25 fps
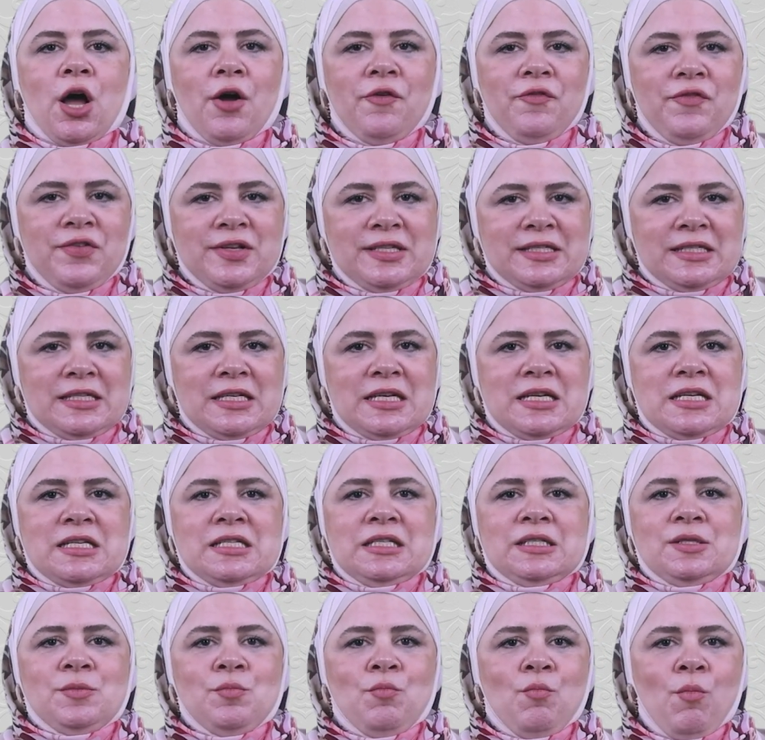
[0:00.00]

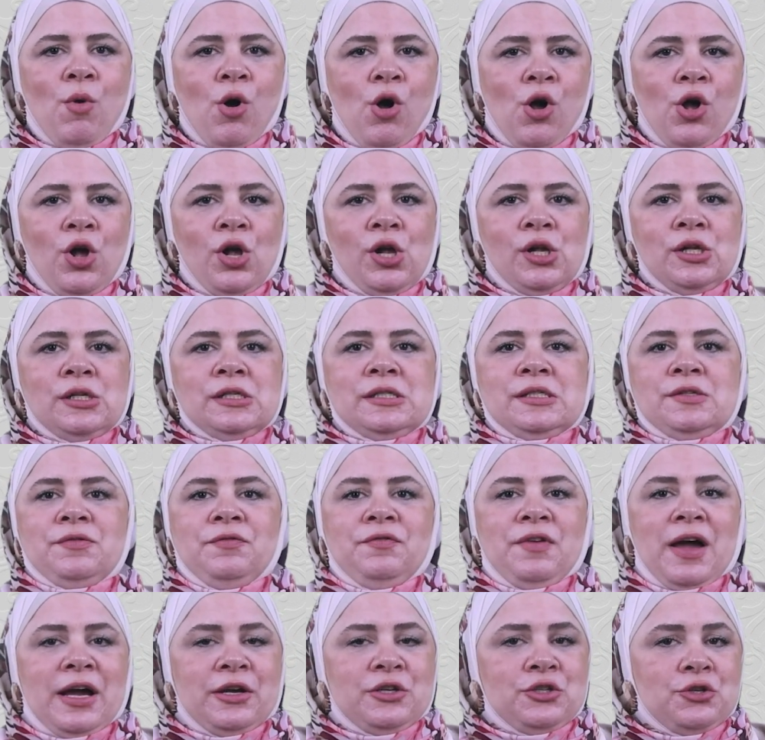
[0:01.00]
offices, malls,
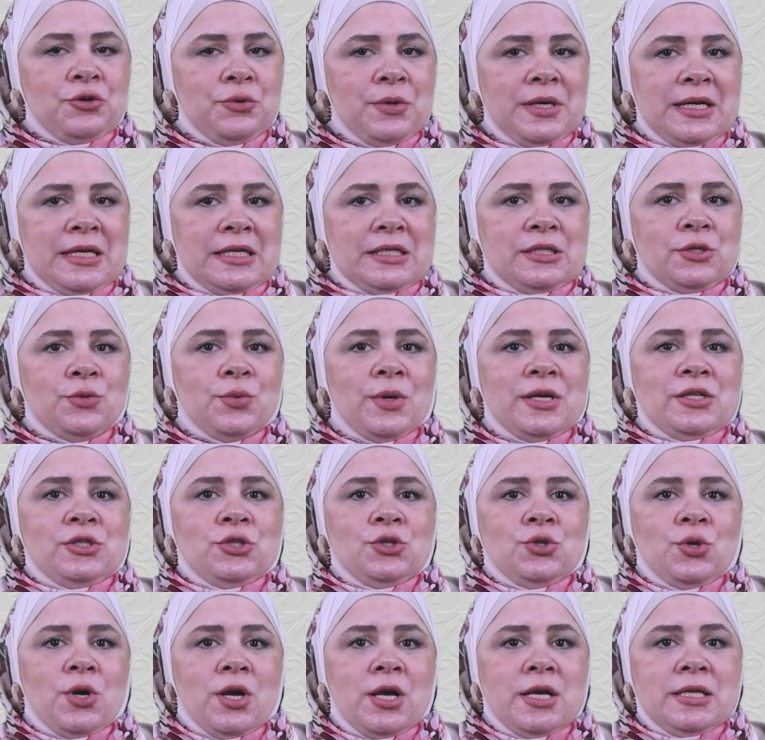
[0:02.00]
factories,
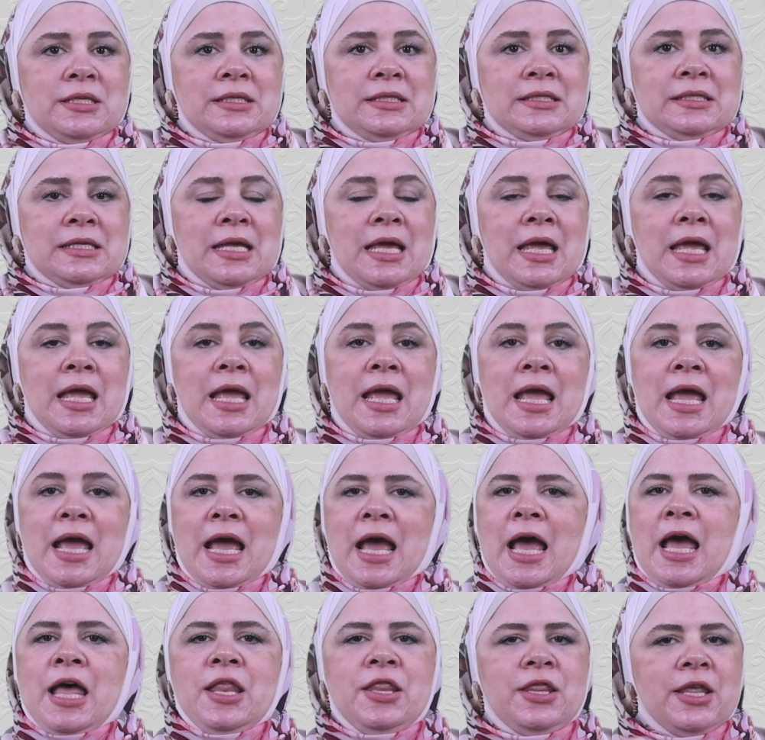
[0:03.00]
restaurants,
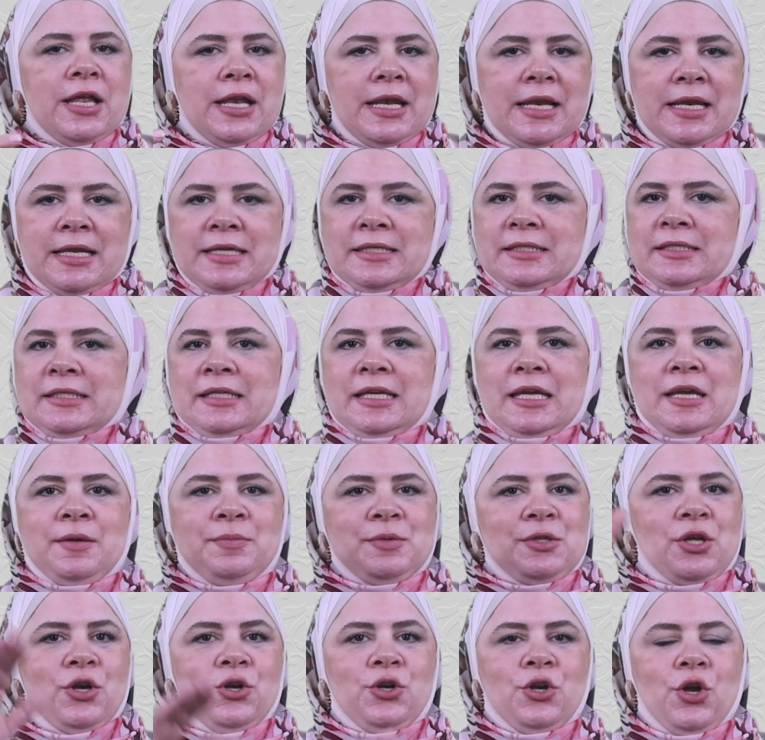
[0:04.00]
and the list
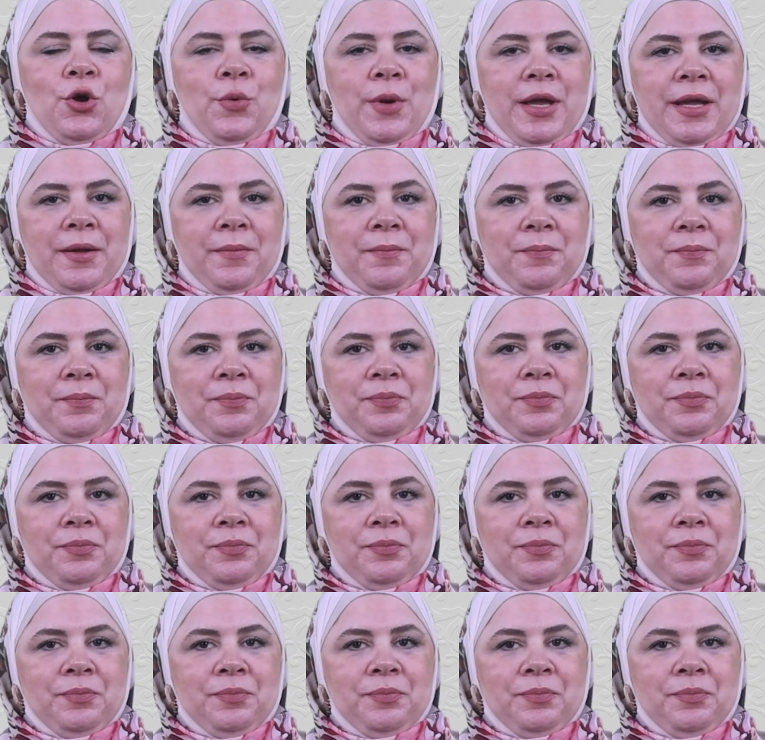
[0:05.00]
keeps on going.